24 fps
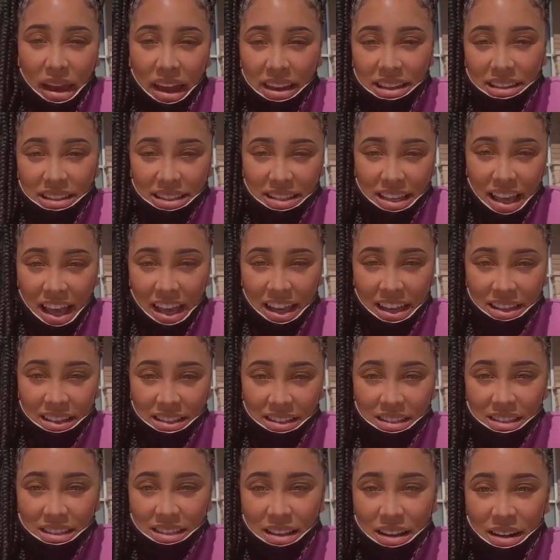make
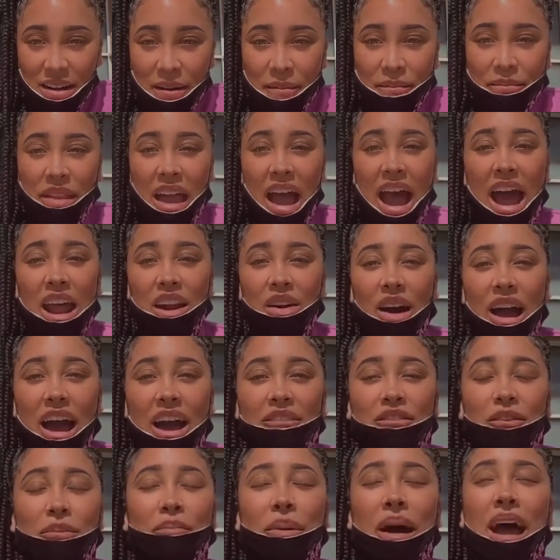sense. I don't have a